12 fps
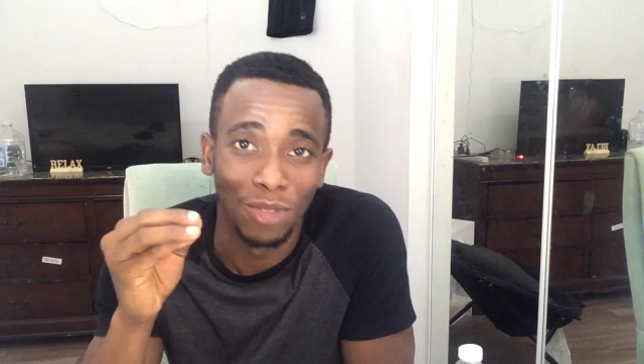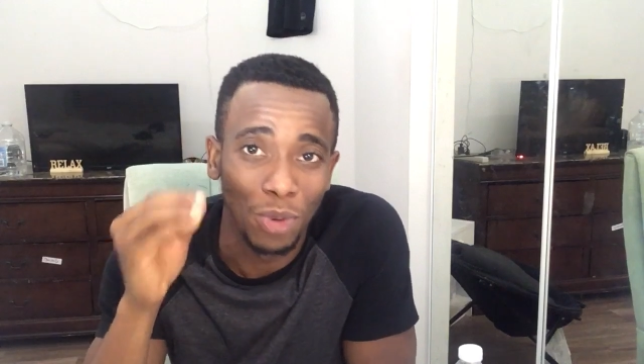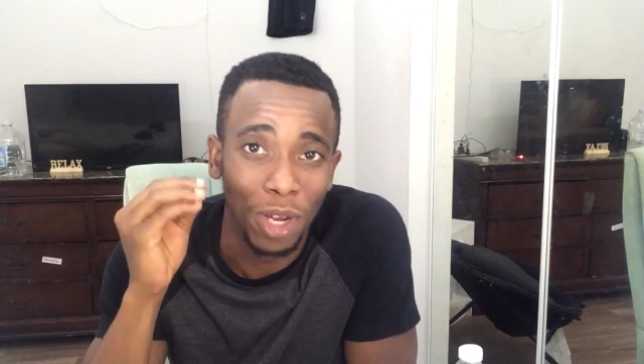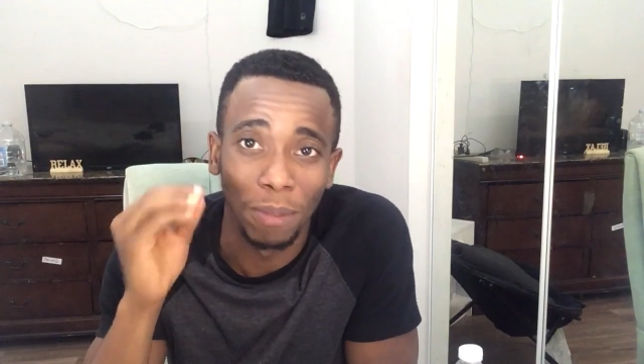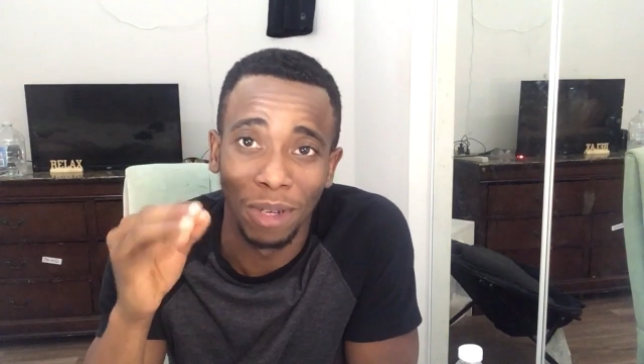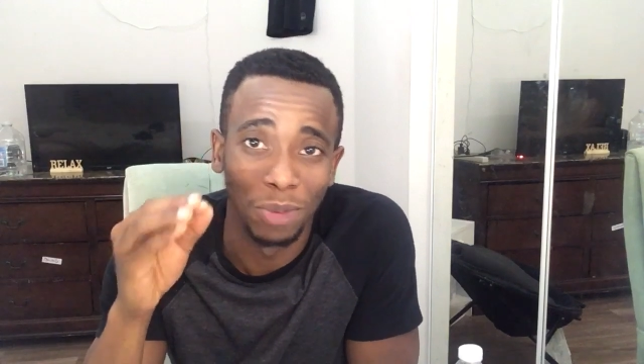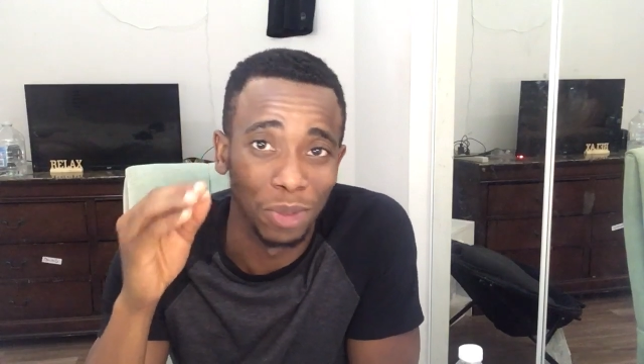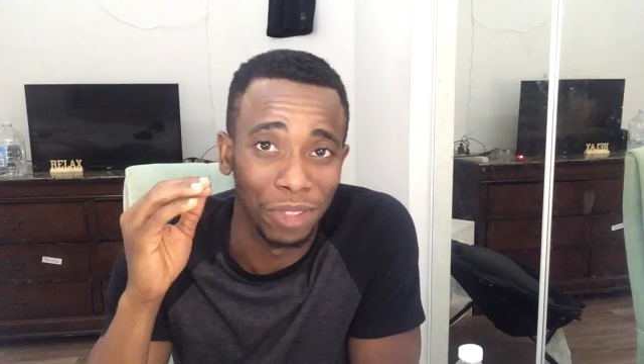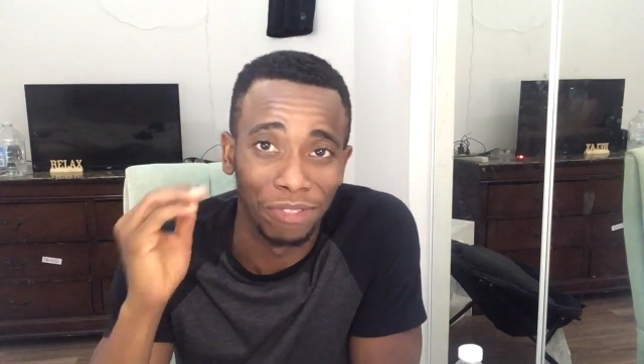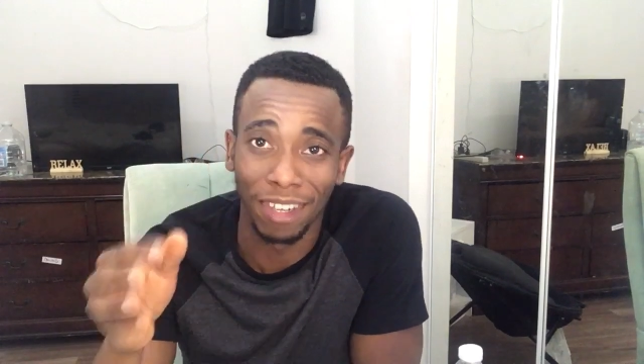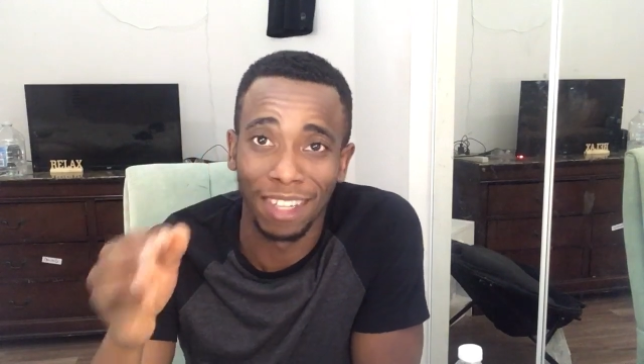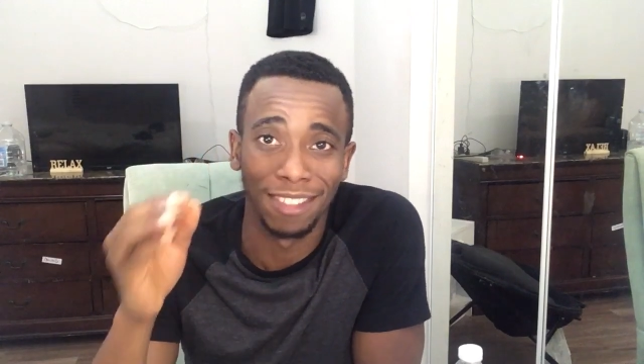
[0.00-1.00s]
Real Madrid
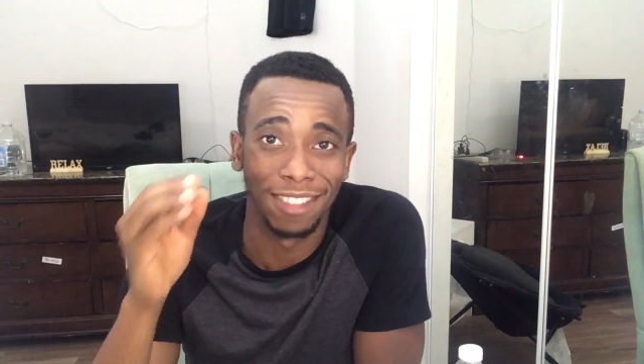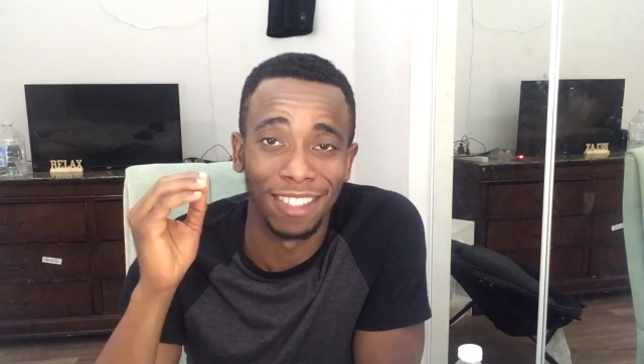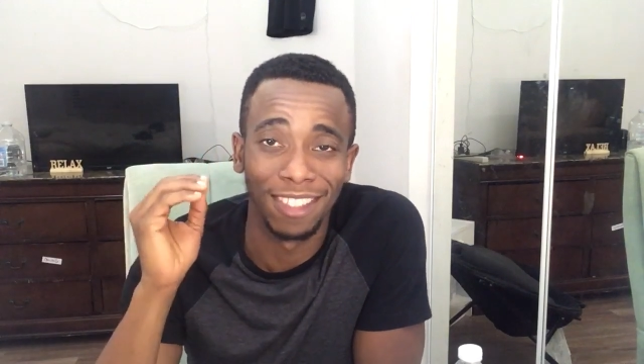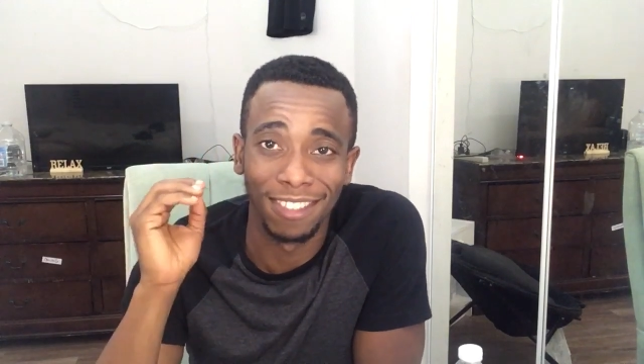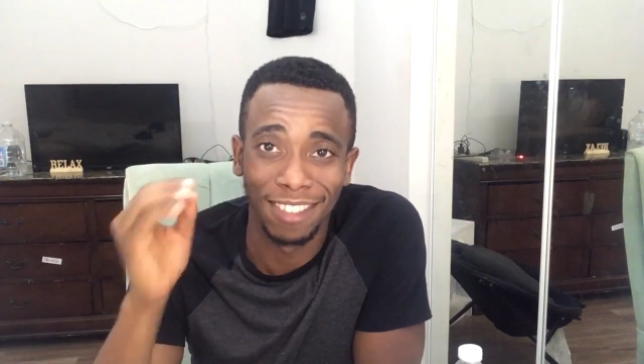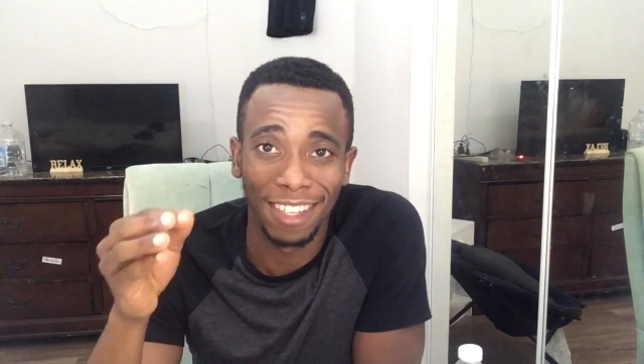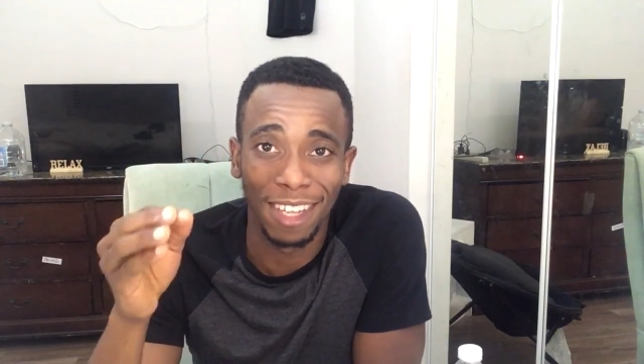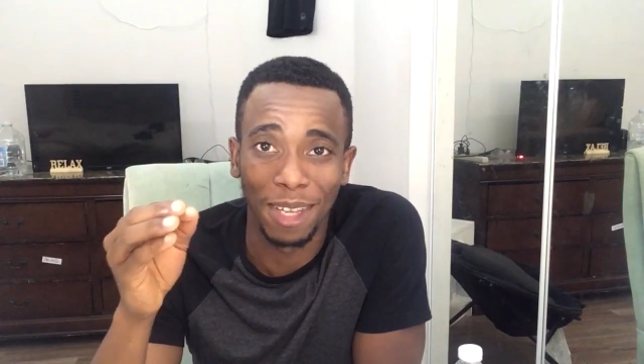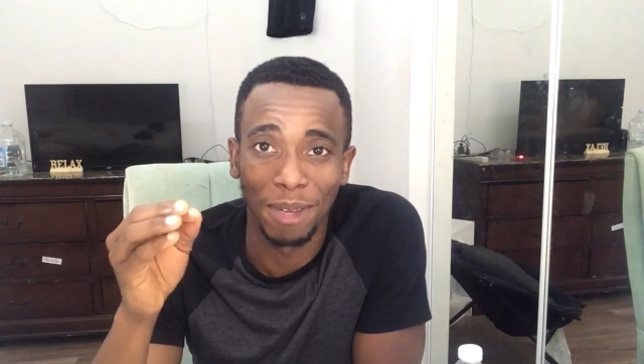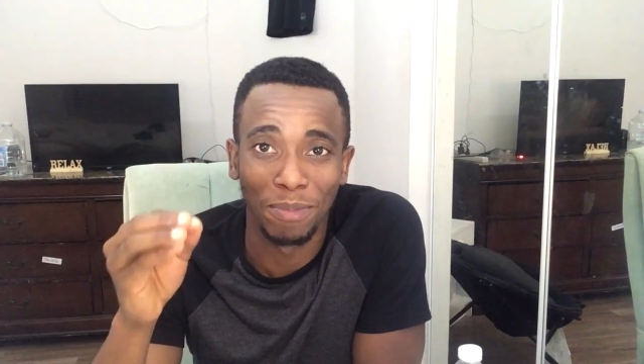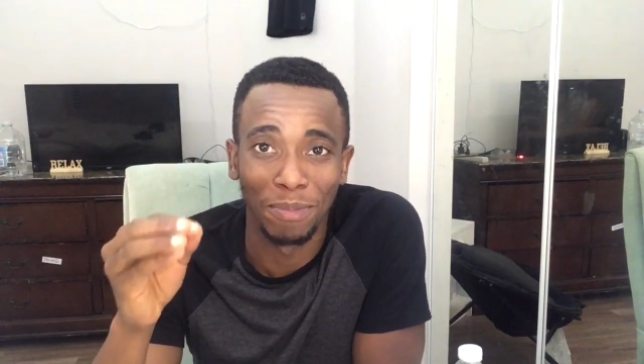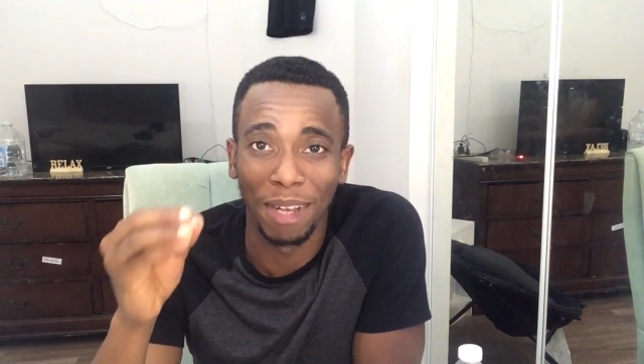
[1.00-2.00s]
fans yesterday
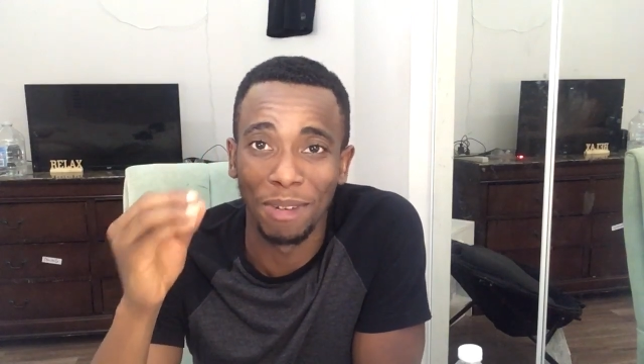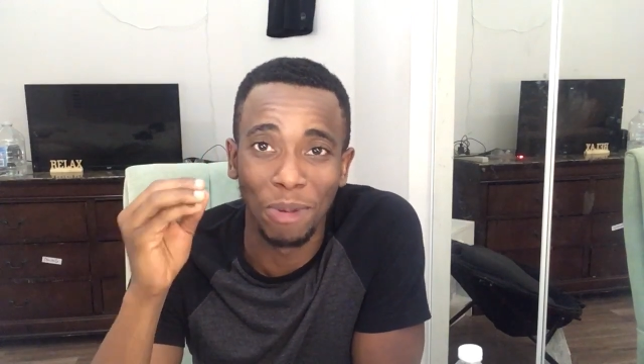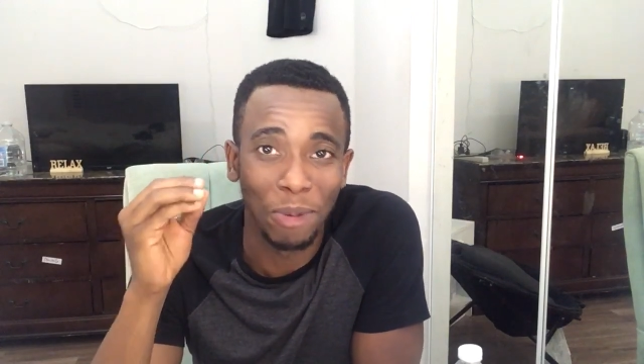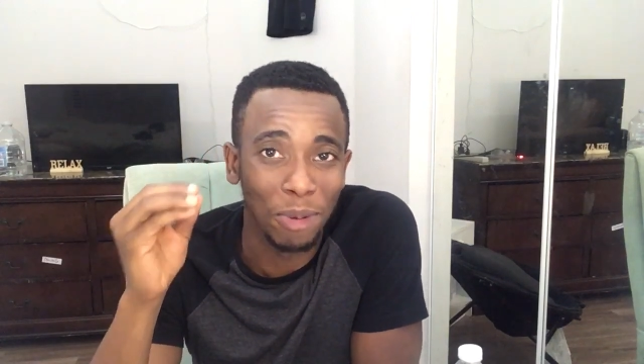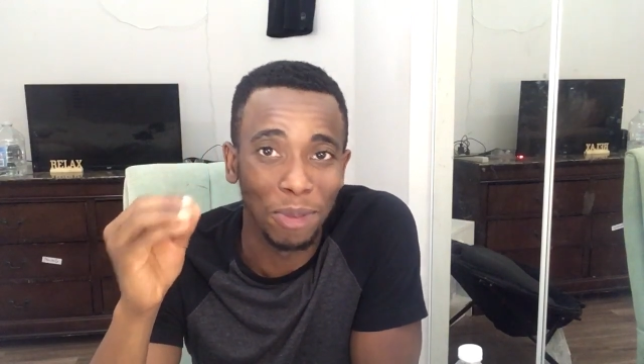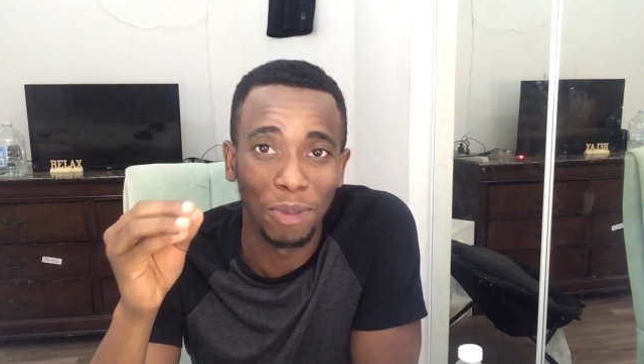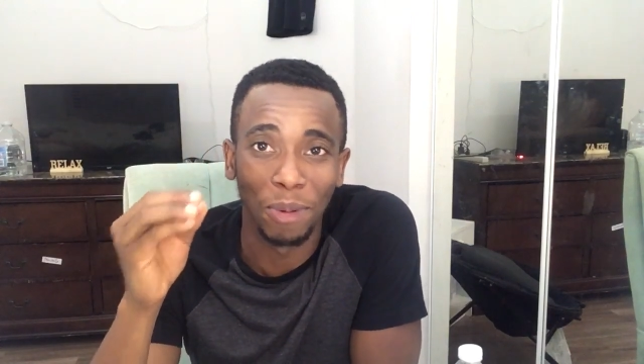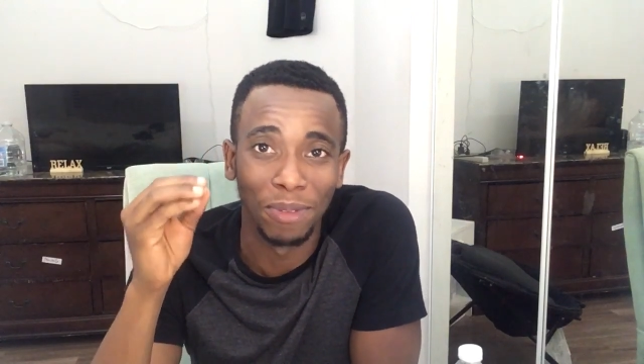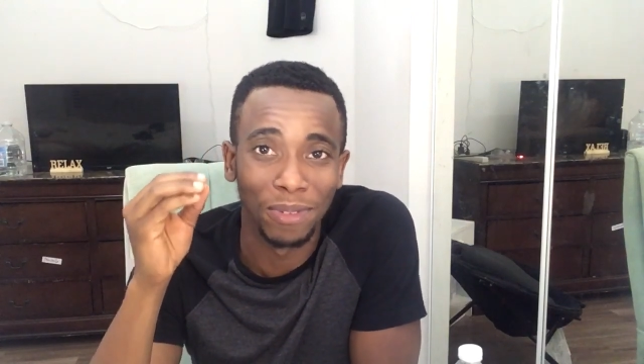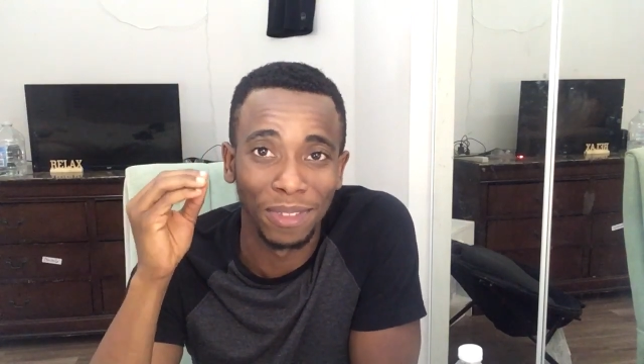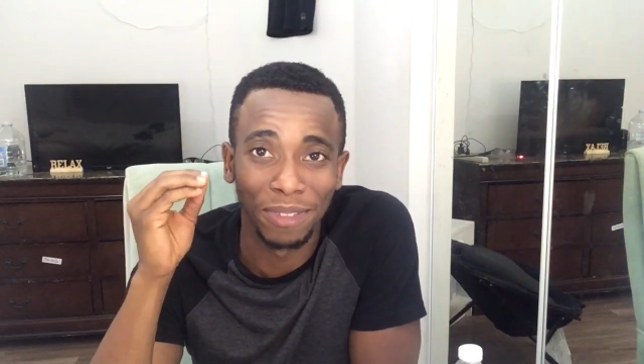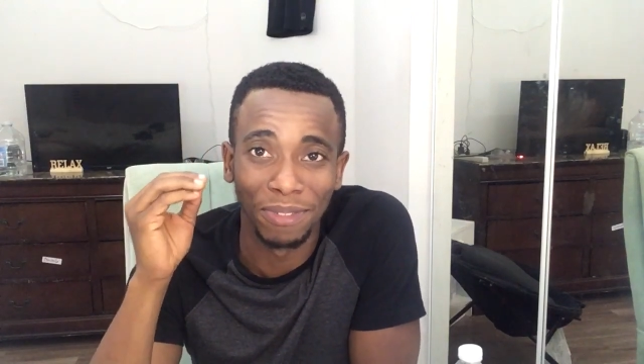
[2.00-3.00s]
by going
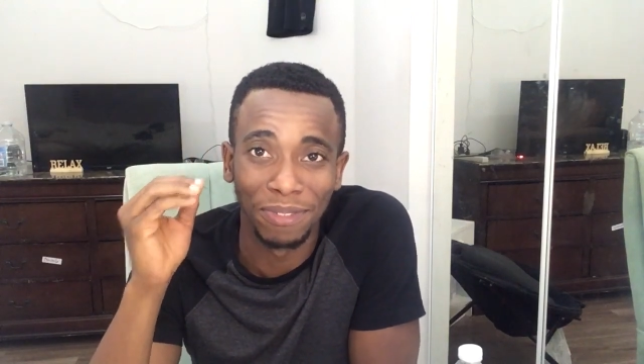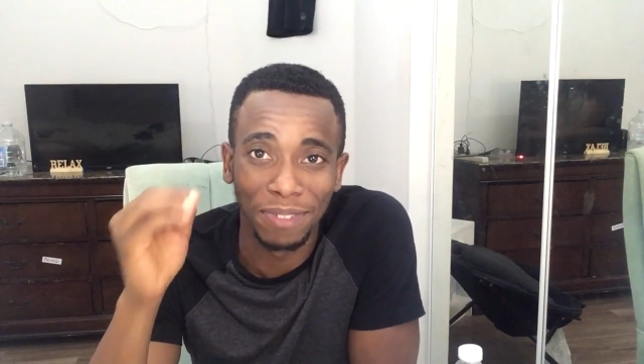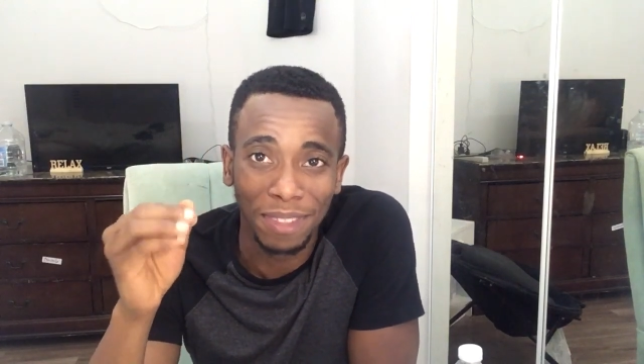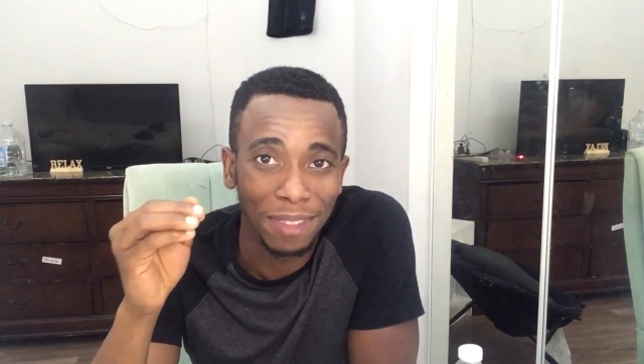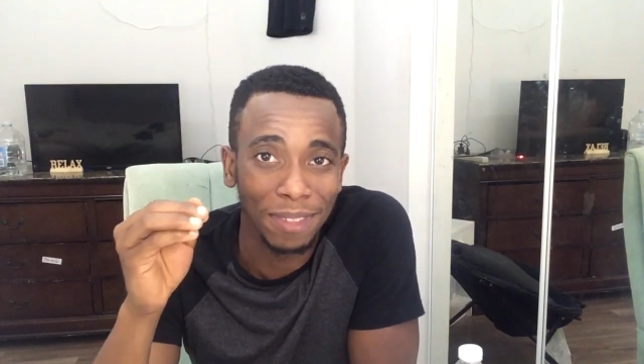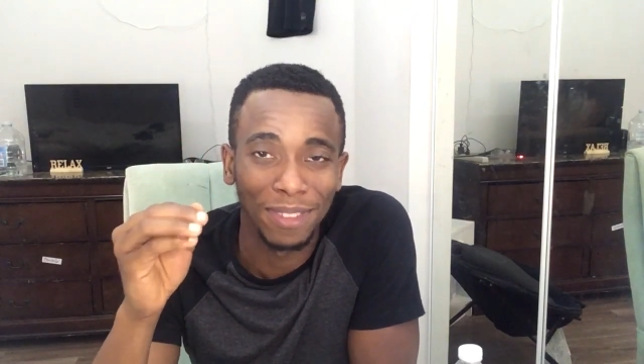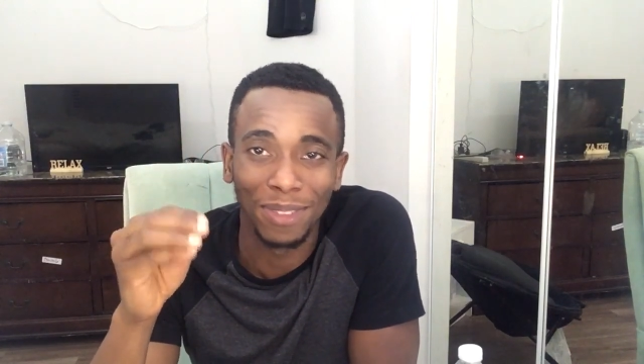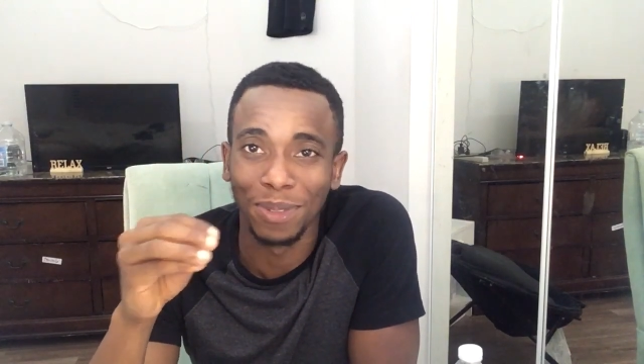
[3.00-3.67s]
onto the field